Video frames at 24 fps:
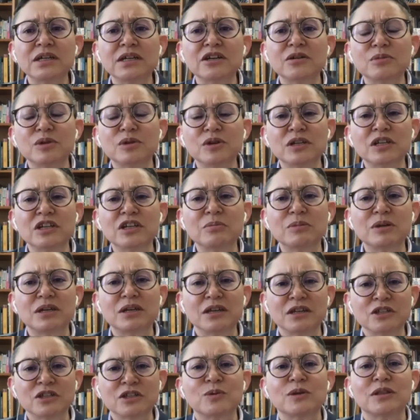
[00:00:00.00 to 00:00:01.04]
community
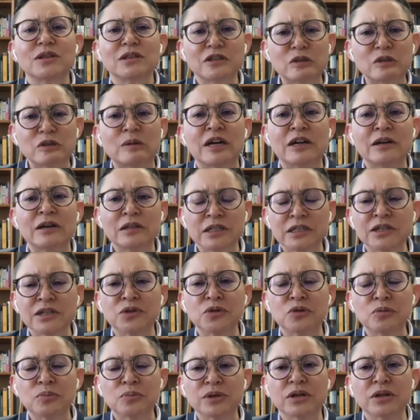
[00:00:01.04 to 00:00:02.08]
begins with a smile and an
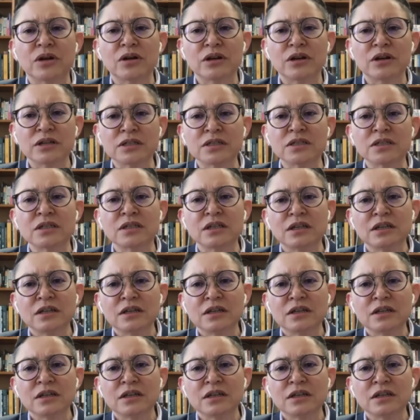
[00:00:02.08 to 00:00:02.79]
open heart.